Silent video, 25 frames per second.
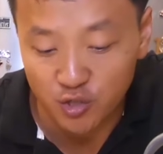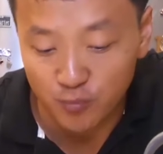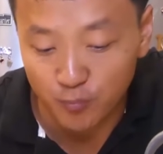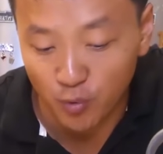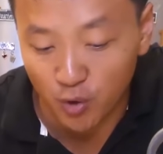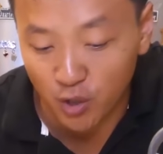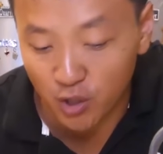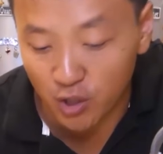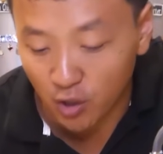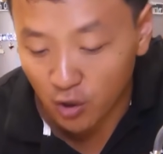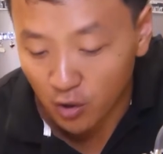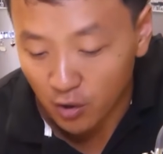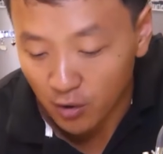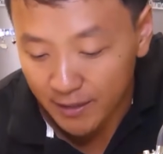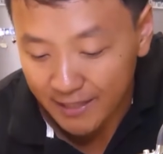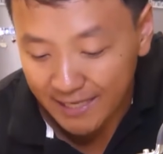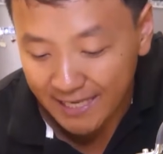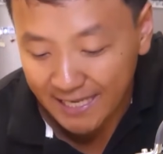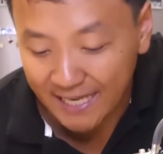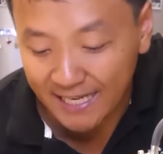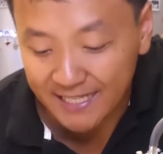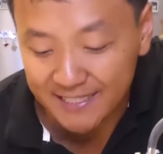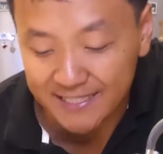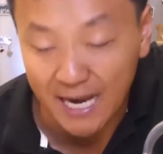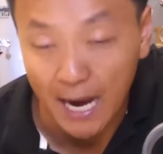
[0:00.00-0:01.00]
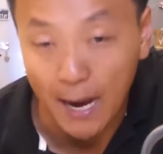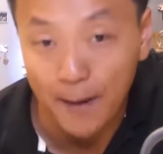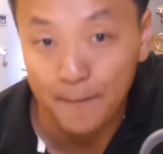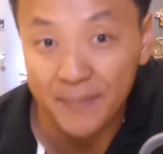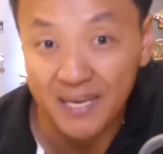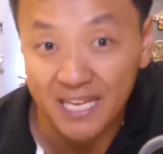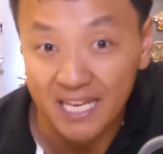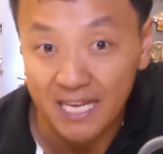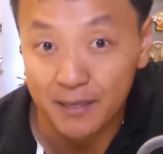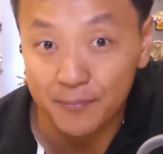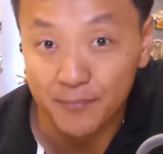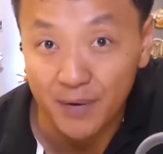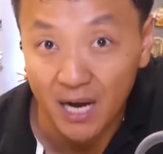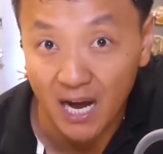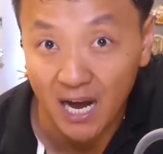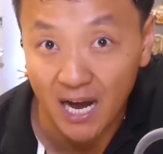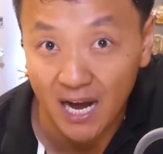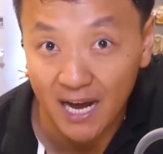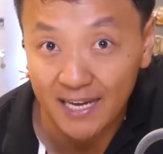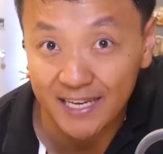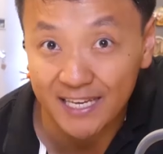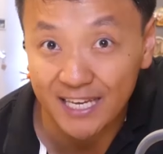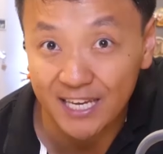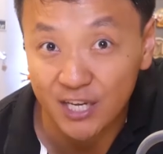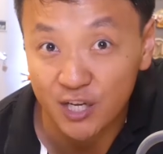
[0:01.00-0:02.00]
to boil, heat on
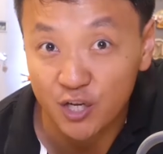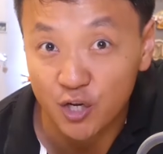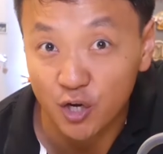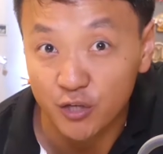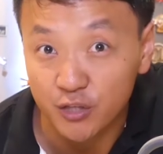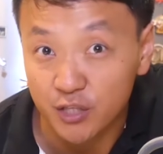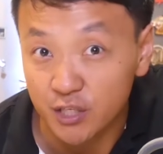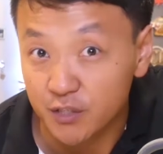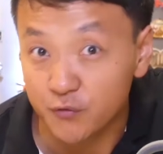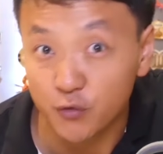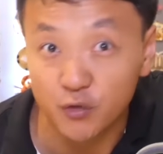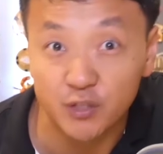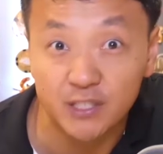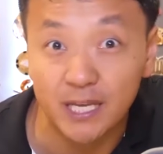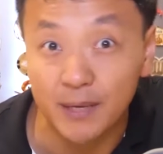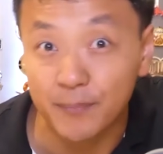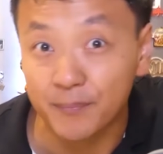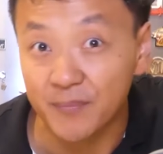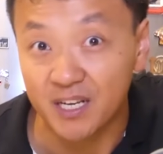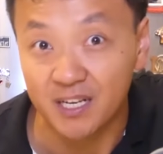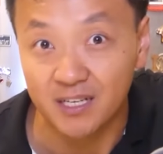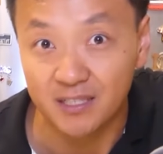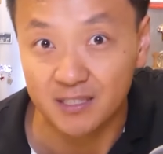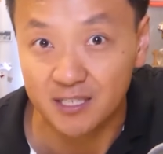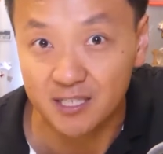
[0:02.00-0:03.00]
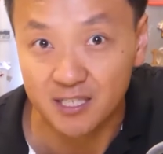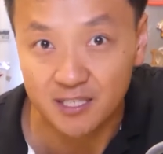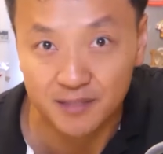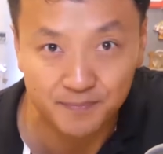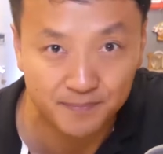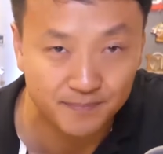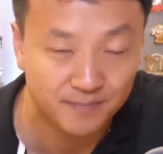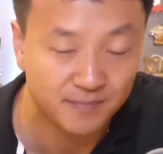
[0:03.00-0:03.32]
medium-high and cook this for 10 minutes.